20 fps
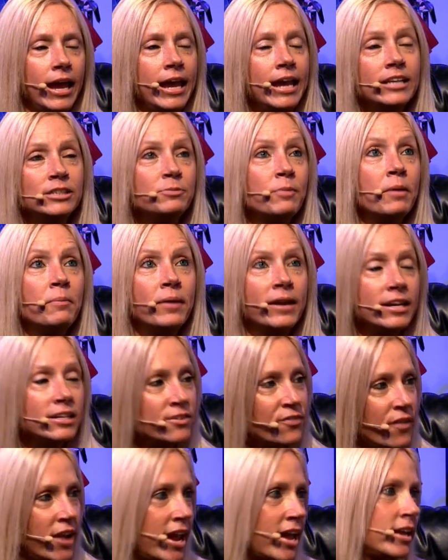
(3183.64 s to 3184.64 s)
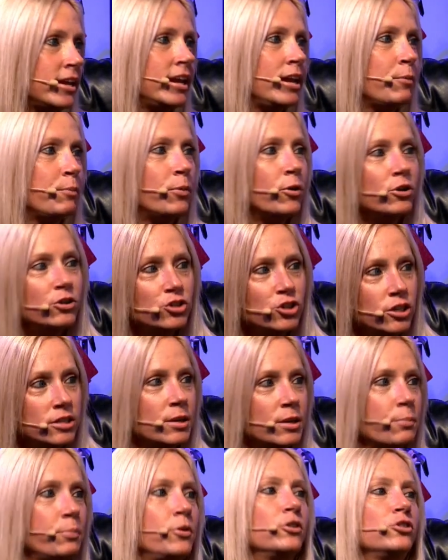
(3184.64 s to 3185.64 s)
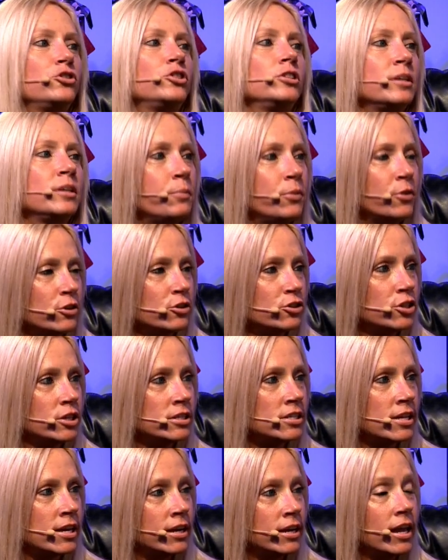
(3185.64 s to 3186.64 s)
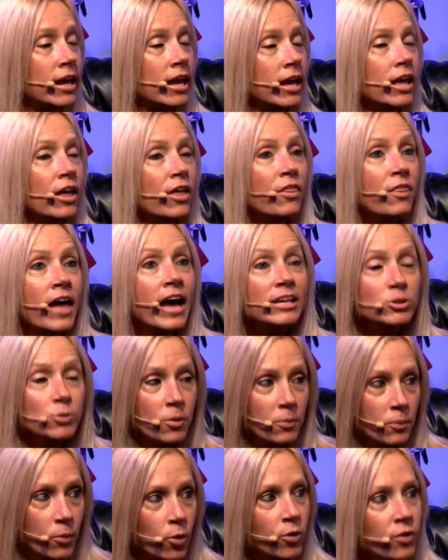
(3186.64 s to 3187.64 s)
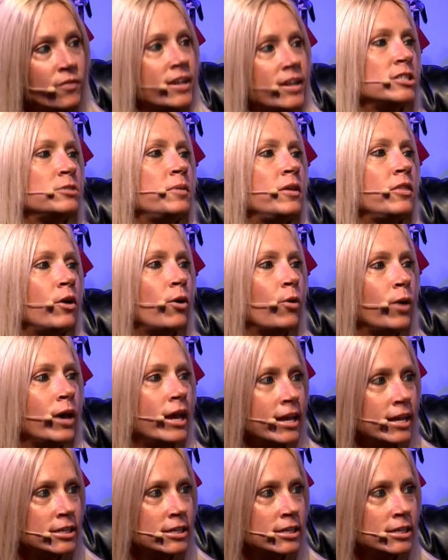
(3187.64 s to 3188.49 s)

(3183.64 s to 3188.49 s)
is my biggest fan. He pushes and pushes and pushes, and that's what motivates me, though.